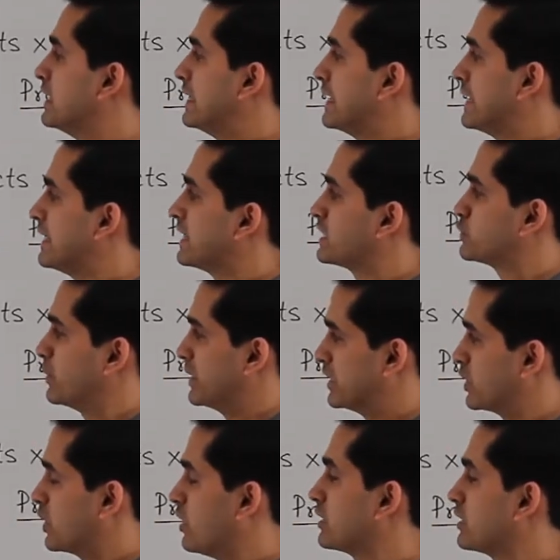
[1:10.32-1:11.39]
He has
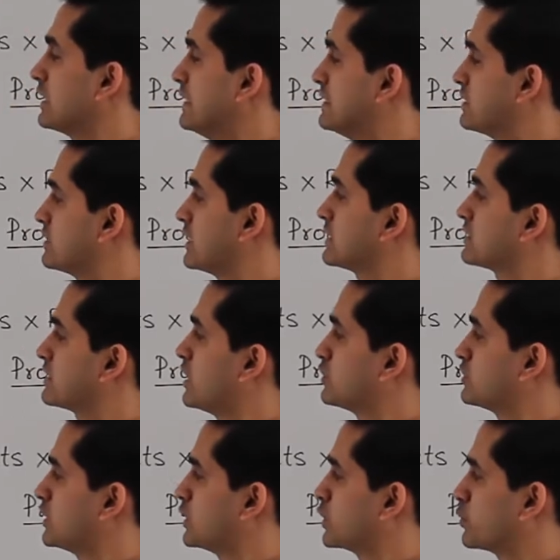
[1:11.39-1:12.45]
withdrawn
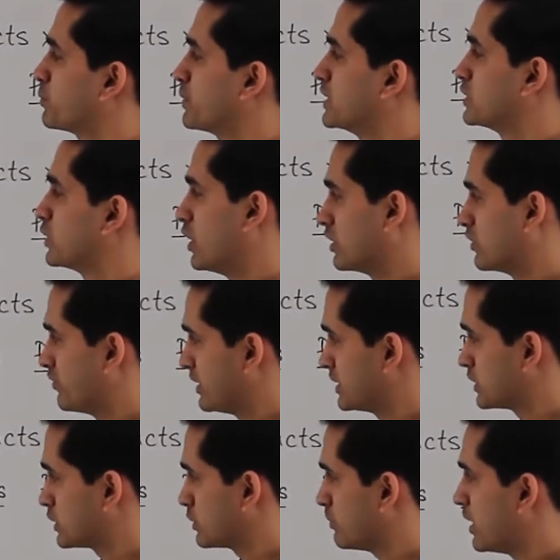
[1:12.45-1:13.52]
6,000 rupees on
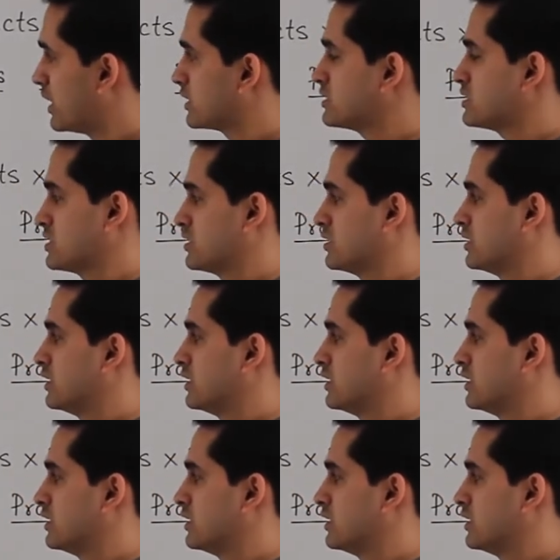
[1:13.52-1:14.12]
1st March,